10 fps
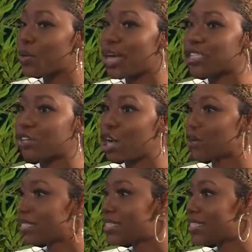So at
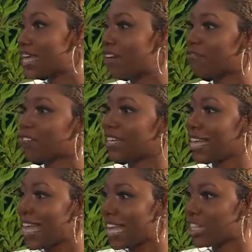around
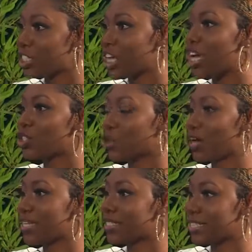7-ish, I
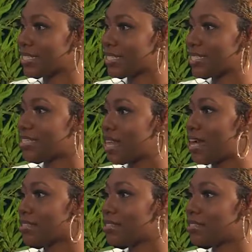joined into the
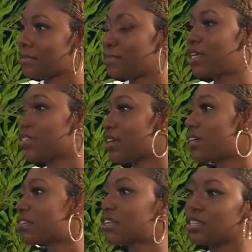dance team because you're
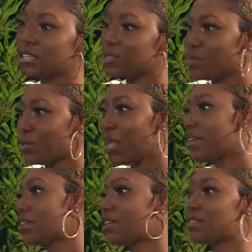in Sunday school
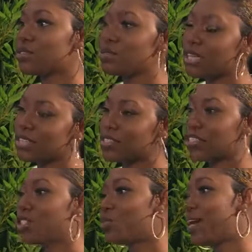and the Sunday school kids are
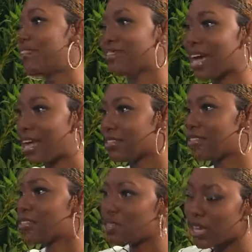going to do a
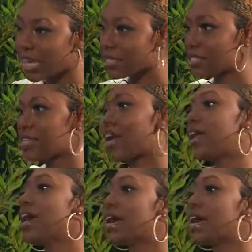dance. And so you get into that.